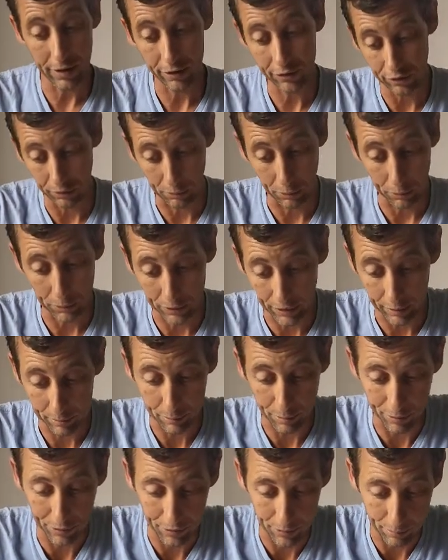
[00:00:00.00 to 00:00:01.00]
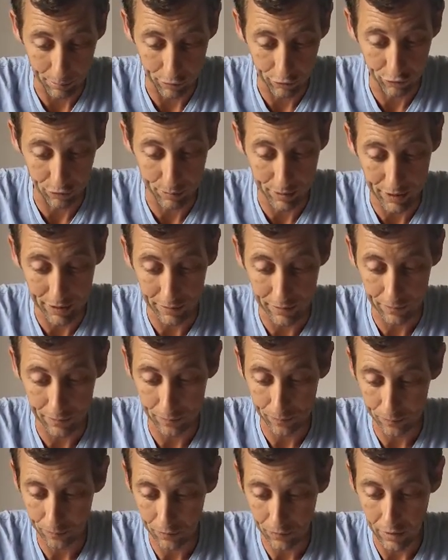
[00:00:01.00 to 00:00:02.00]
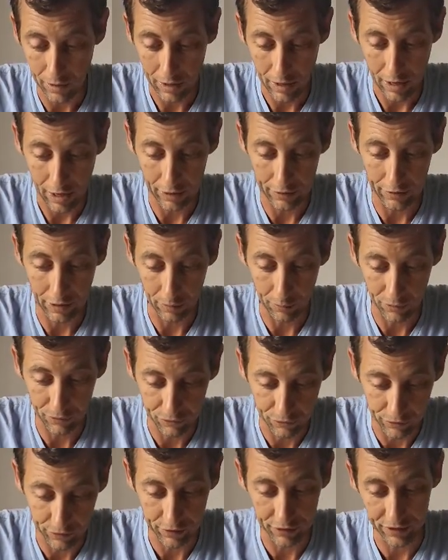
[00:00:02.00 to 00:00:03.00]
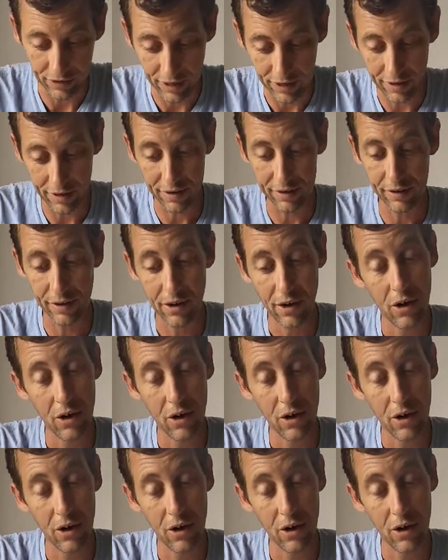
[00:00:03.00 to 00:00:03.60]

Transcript: so we would then put in a bush bean, and that would fit in there.